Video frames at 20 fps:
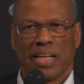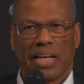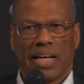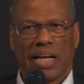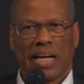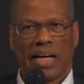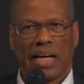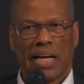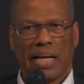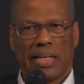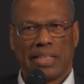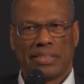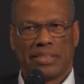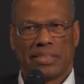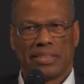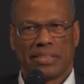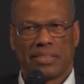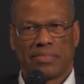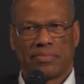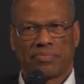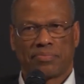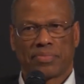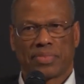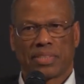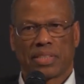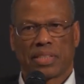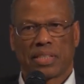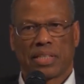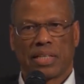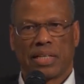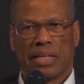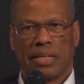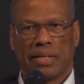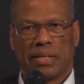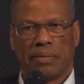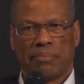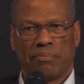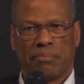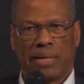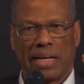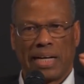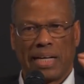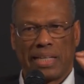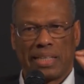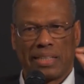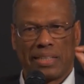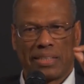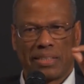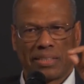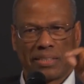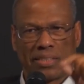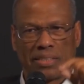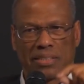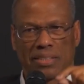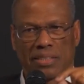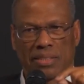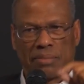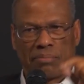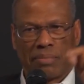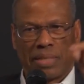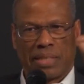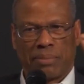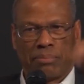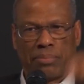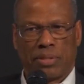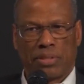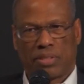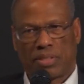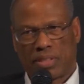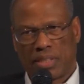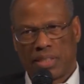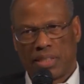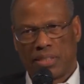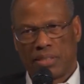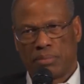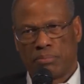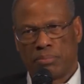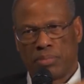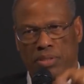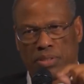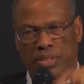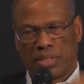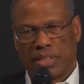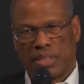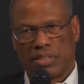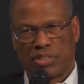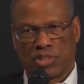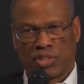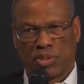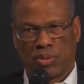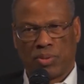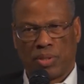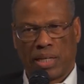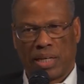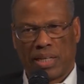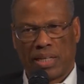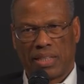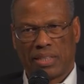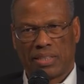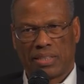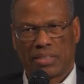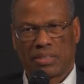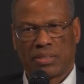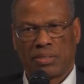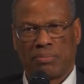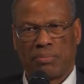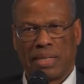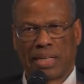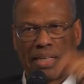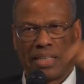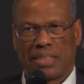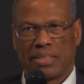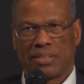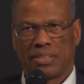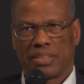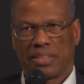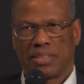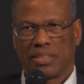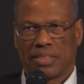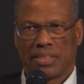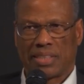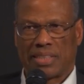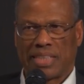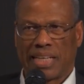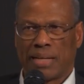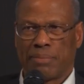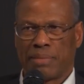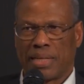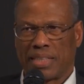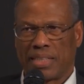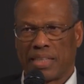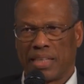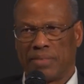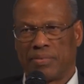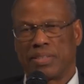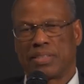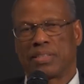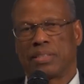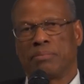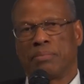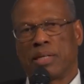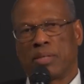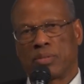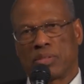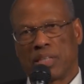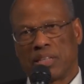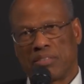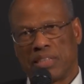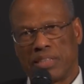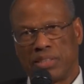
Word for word: And uh, by my birthday, birthday is July, so by the time I gave it to him, I was already